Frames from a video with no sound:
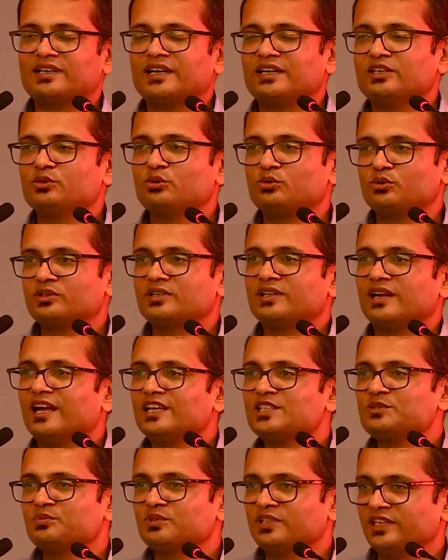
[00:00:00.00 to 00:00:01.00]
you could
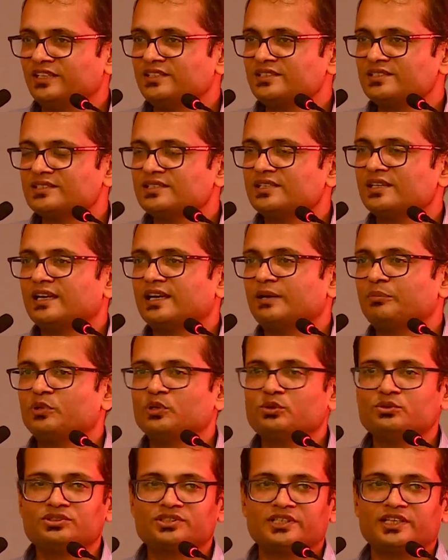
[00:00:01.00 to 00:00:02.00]
grasp things. Happy
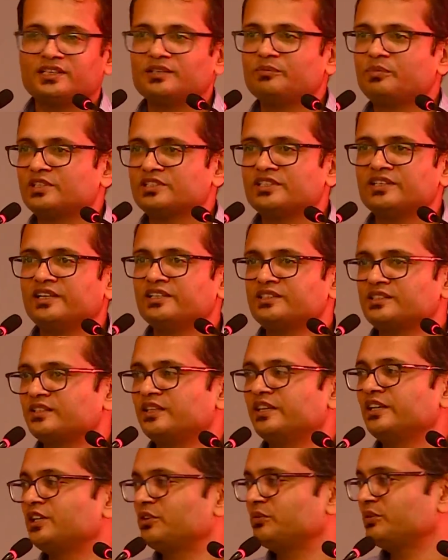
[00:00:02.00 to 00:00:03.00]
to share the presentation
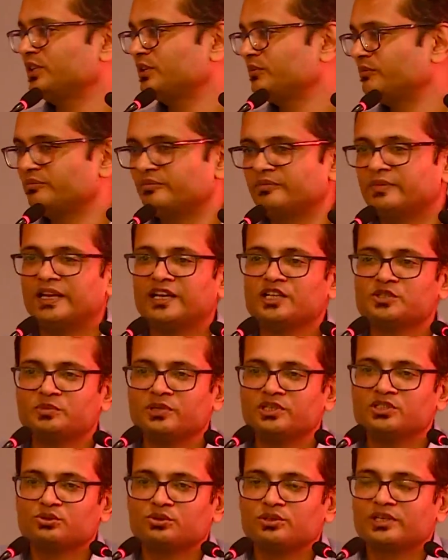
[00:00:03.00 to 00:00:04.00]
later with the
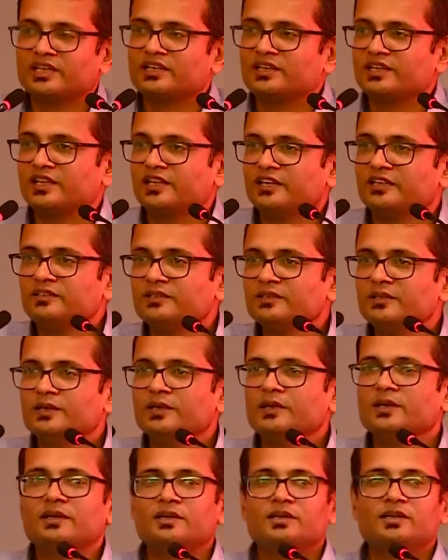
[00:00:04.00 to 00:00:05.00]
management so you can take it.
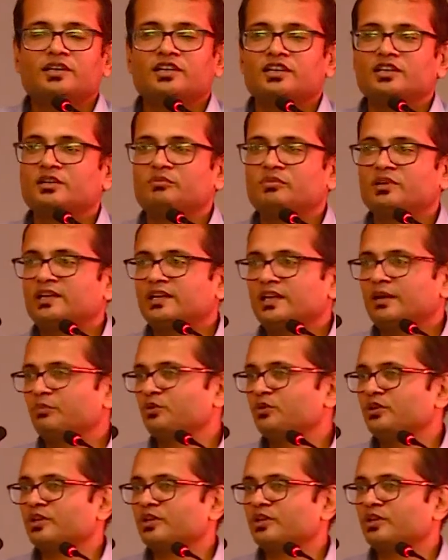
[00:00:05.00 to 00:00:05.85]
But happy to